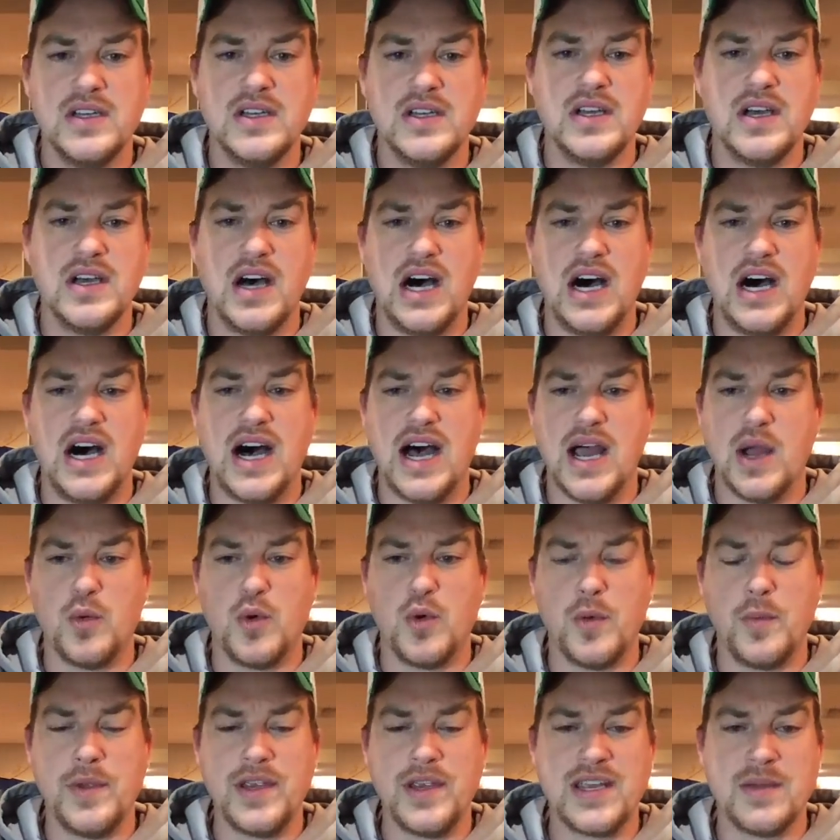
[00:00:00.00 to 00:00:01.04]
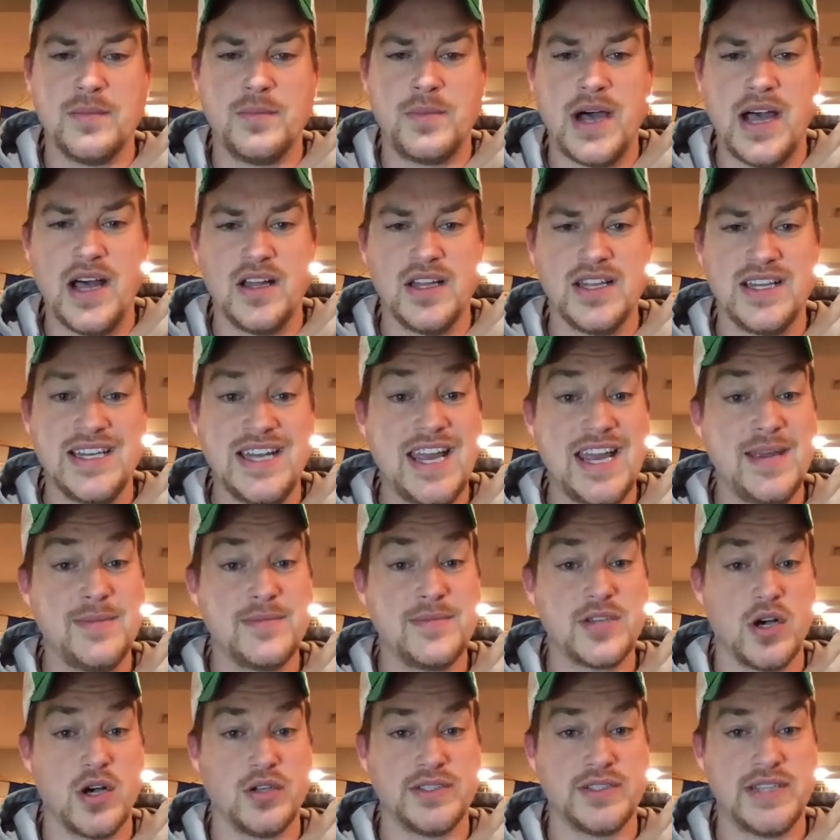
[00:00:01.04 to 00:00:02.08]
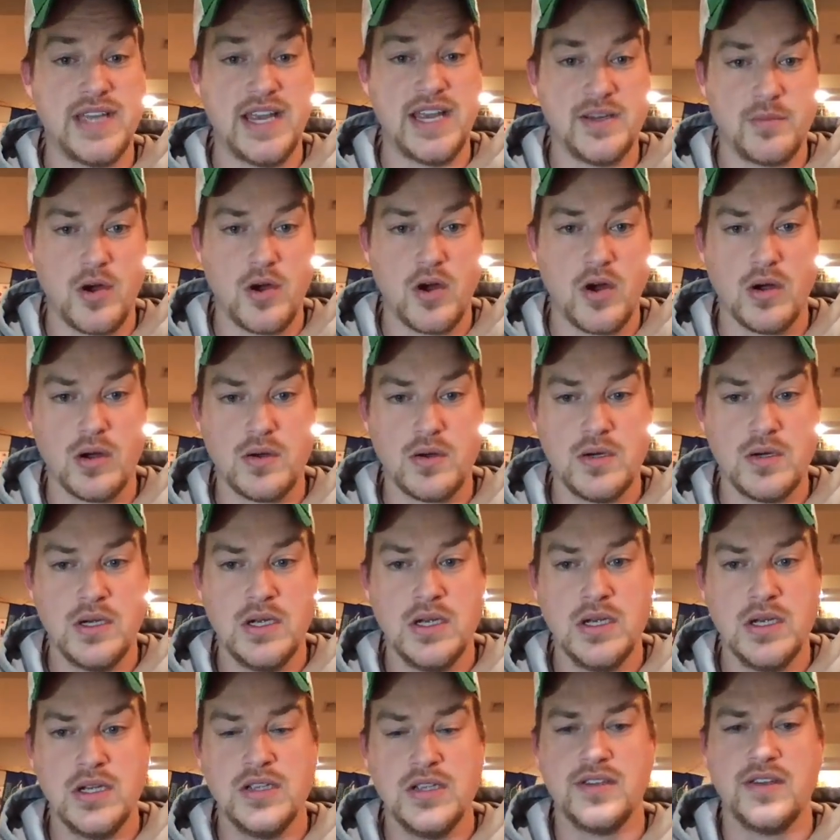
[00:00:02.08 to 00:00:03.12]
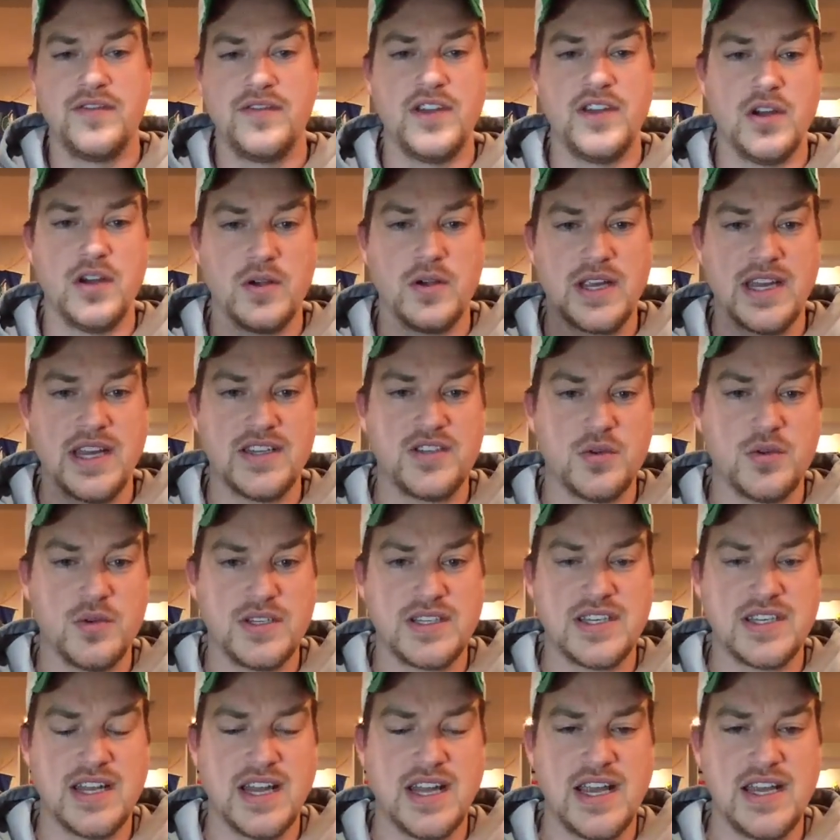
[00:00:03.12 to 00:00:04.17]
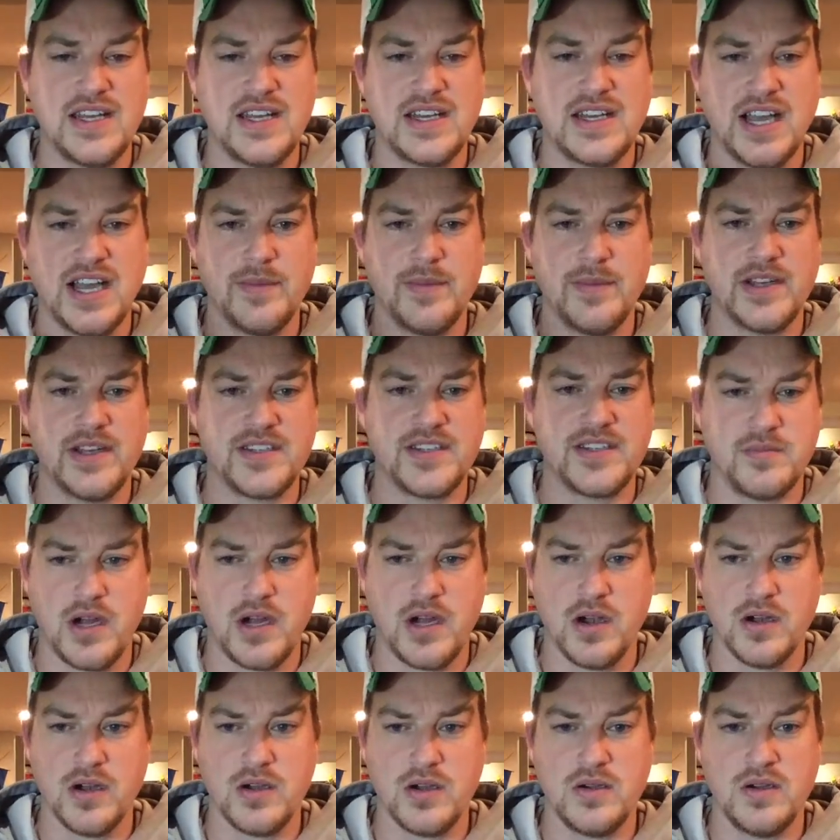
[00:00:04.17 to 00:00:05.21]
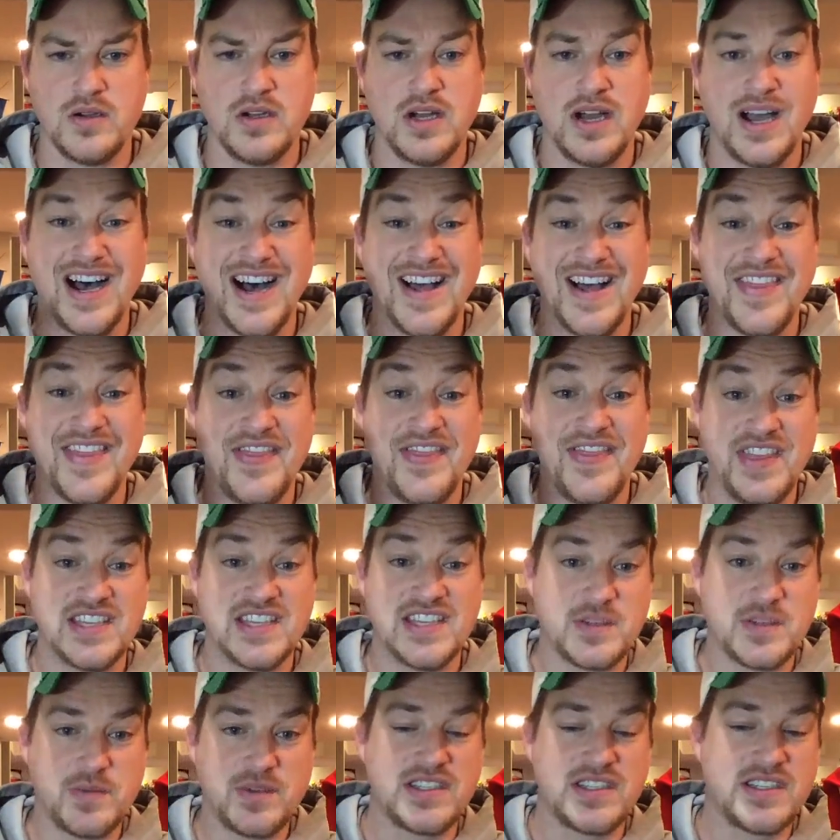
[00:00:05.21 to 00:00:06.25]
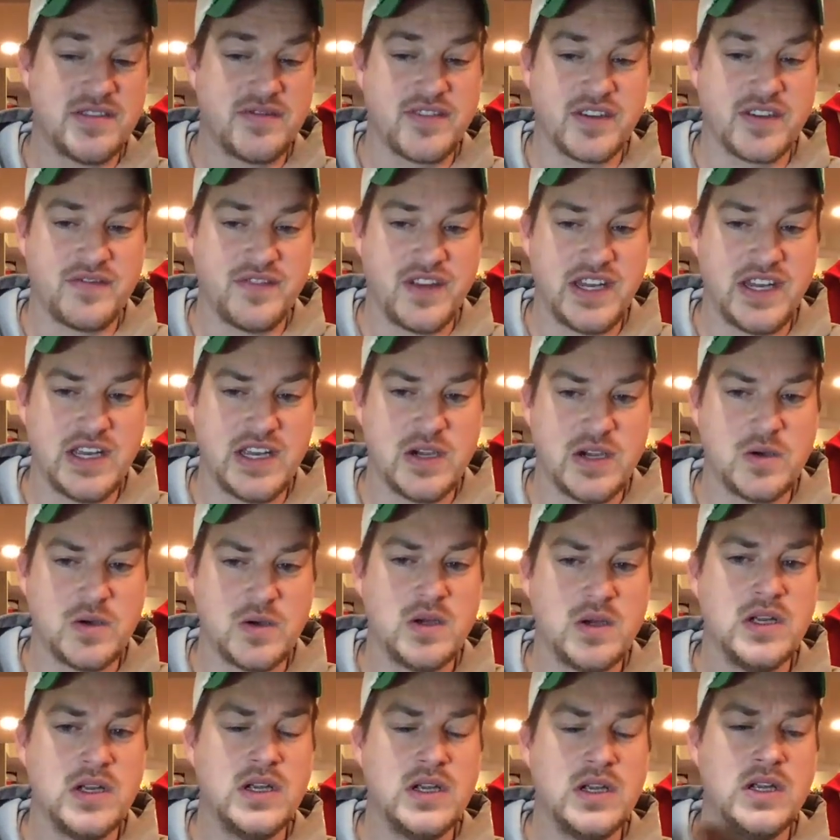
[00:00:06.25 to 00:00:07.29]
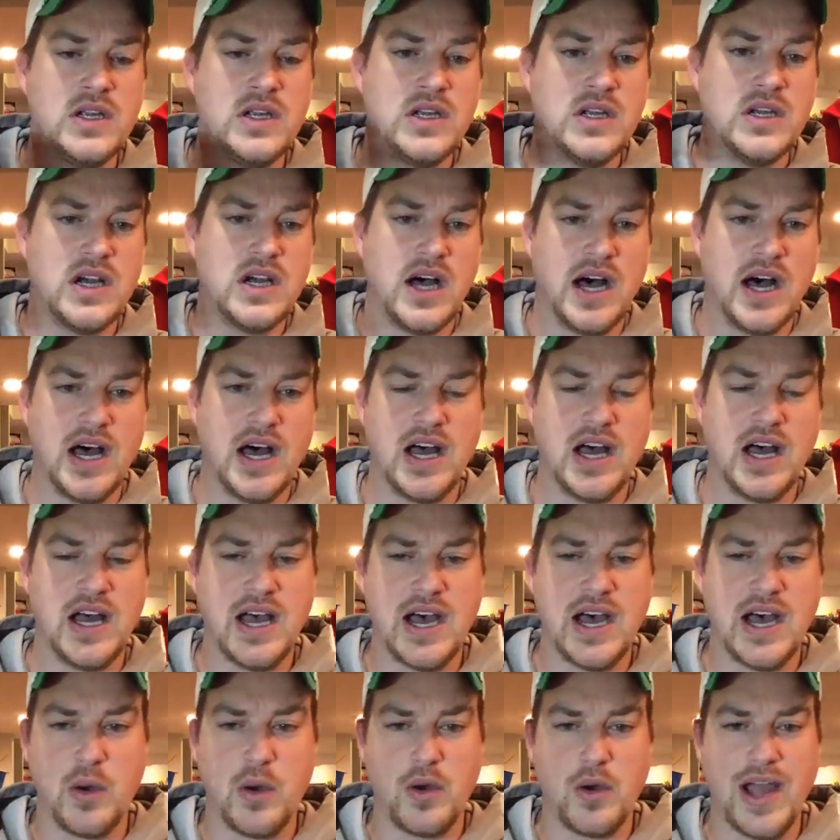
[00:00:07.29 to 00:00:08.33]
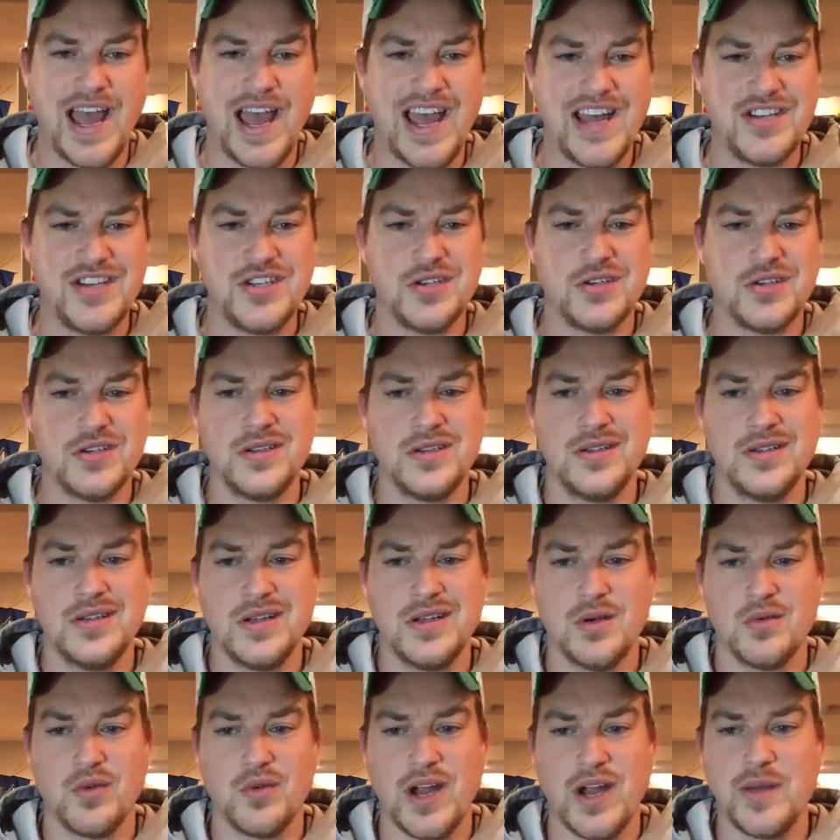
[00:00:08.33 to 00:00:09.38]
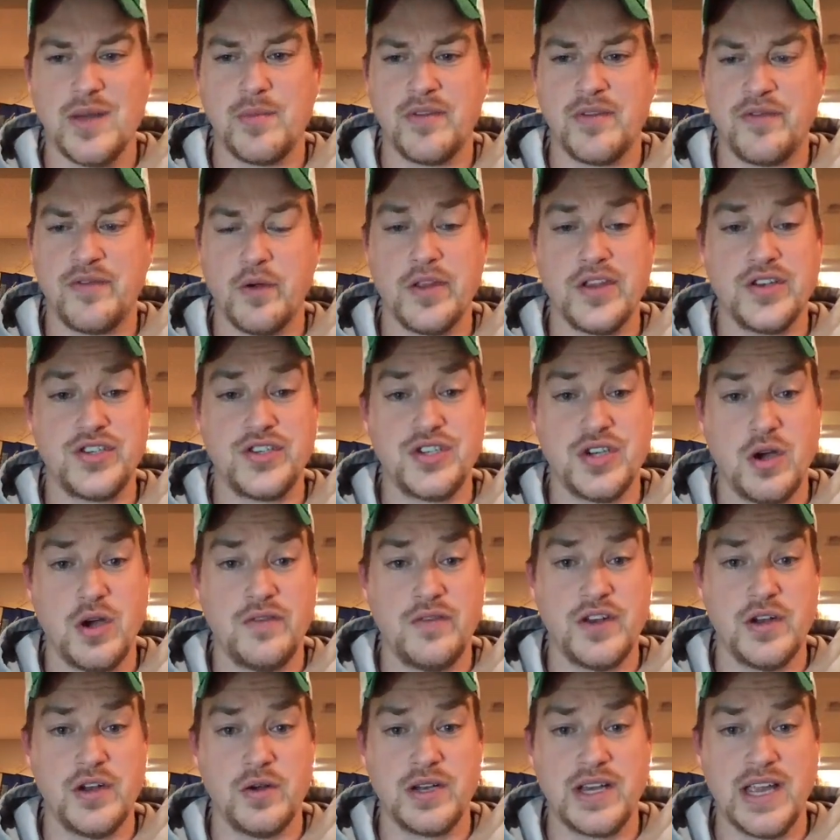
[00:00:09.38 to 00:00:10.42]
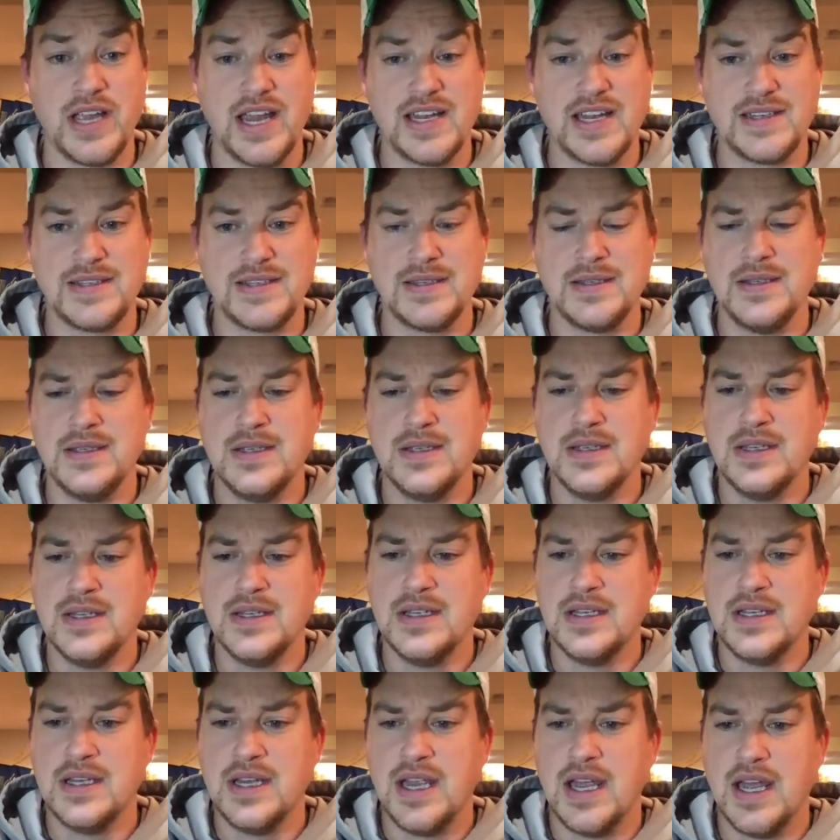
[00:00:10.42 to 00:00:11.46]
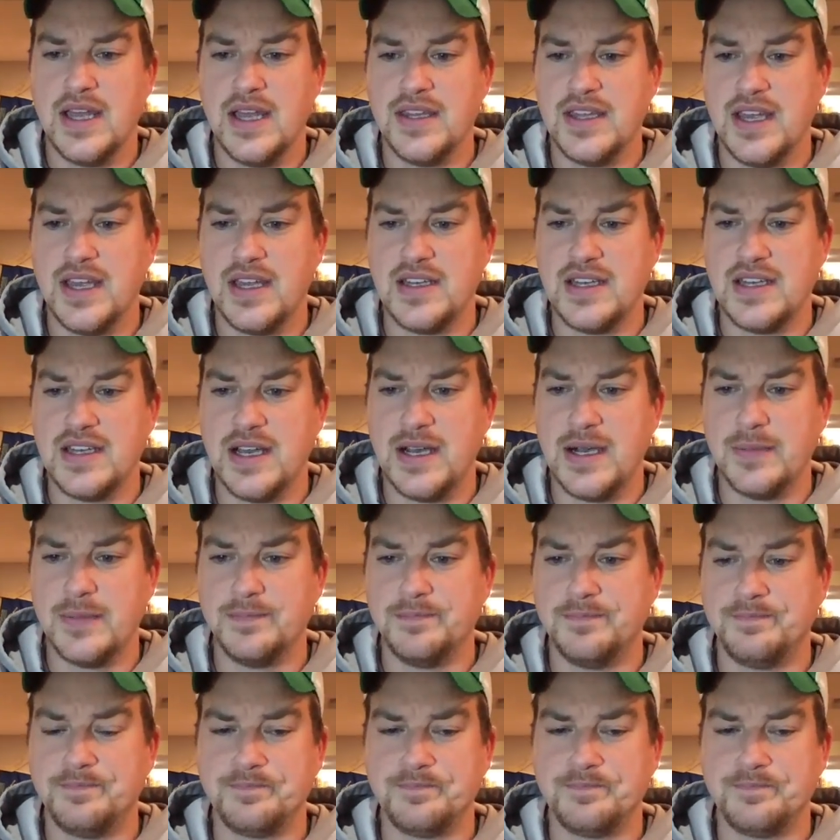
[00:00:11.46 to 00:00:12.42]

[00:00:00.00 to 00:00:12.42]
Uh, I will be compiling names all day tomorrow. So if you don't get to it tonight, comment tomorrow on this specific video. Uh, I will add you right up before the show if you don't get it. And then um,